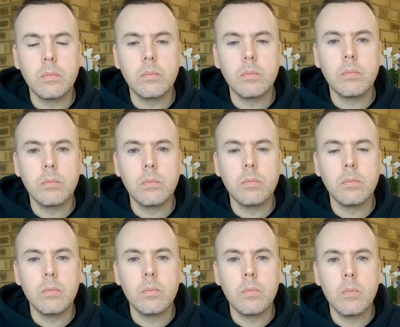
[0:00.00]

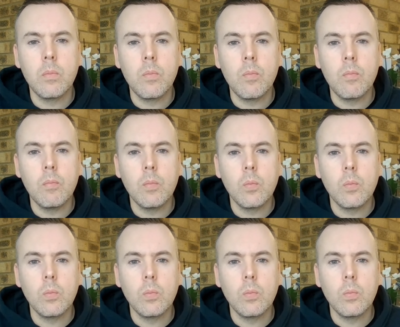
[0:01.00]

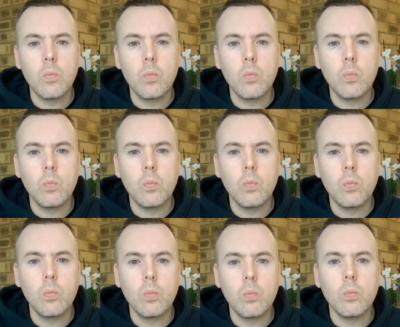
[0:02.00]

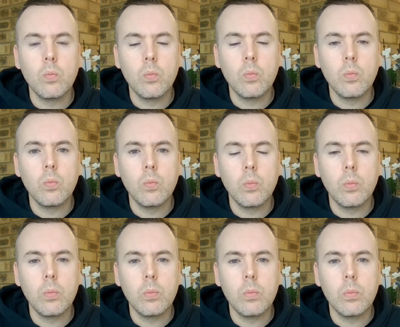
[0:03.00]

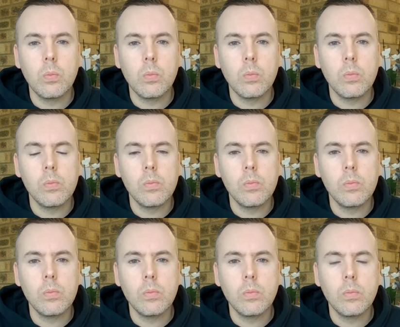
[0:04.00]

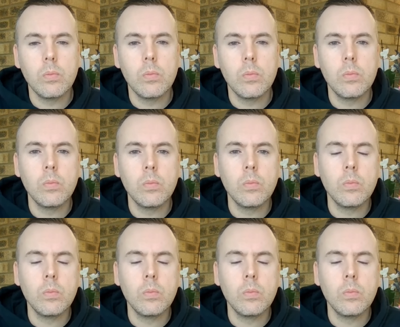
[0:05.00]
No words are spoken by the person on screen.